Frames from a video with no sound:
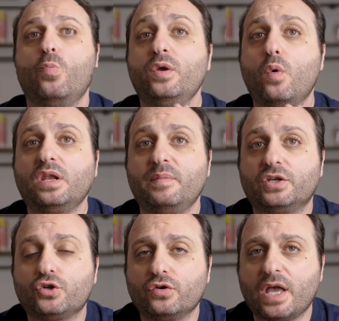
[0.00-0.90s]
We want to make
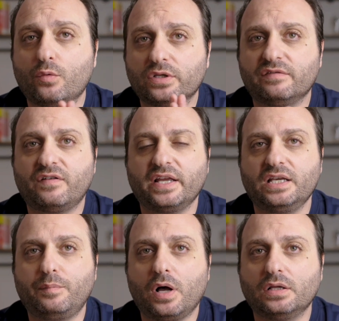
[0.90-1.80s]
sure that we're
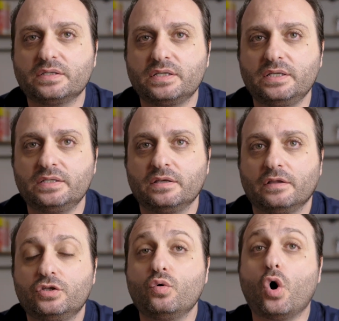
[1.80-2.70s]
defining policies
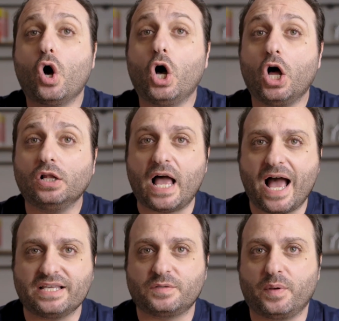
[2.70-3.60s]
to all
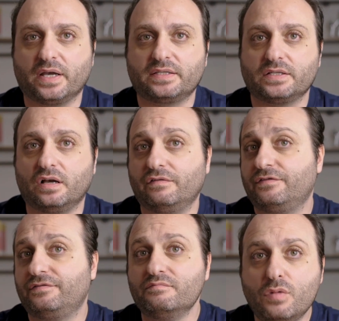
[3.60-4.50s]
aspects
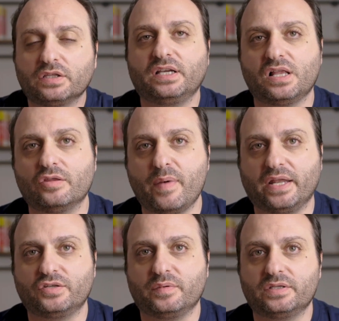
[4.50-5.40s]
of multi-cloud
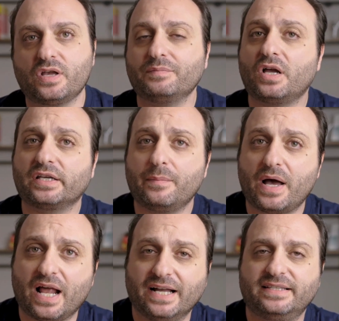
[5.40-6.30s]
management. So I'm talking
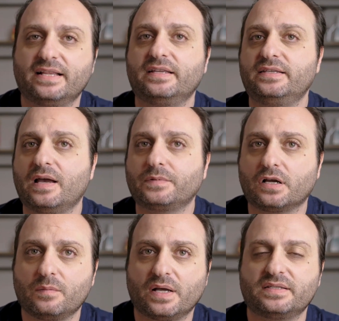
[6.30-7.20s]
about identity, I'm
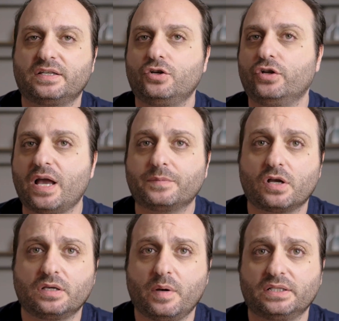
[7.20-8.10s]
talking about security, I'm
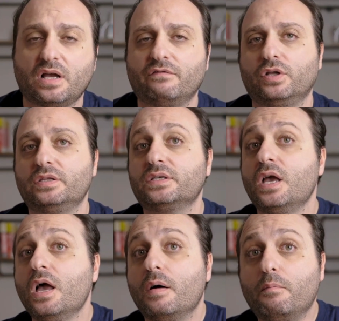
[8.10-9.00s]
talking about governance,
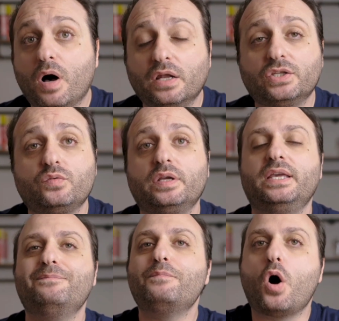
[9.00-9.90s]

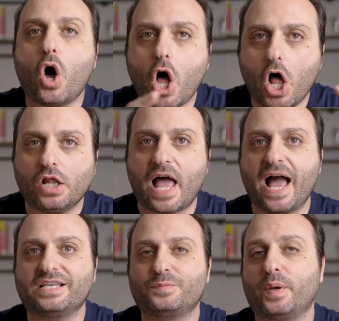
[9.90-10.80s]
monitoring, all
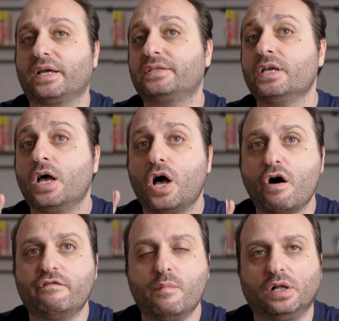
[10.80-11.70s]
aspects
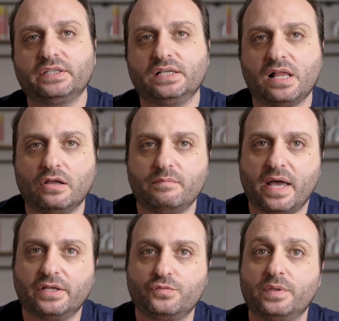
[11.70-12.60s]
of multi-cloud
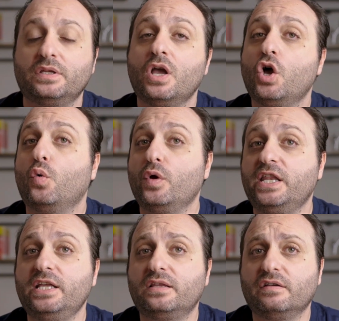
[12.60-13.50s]
management. We
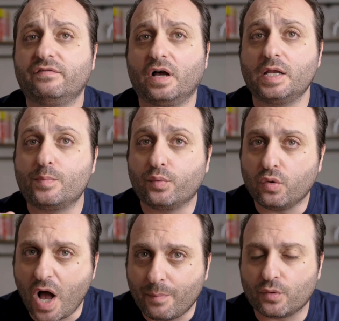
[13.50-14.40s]
need to define
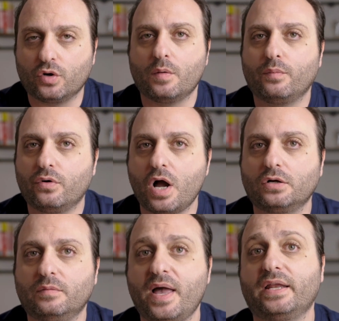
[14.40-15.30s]
proper
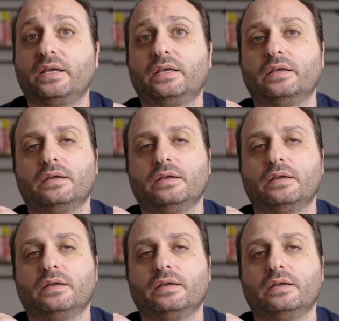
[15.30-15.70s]
programmatic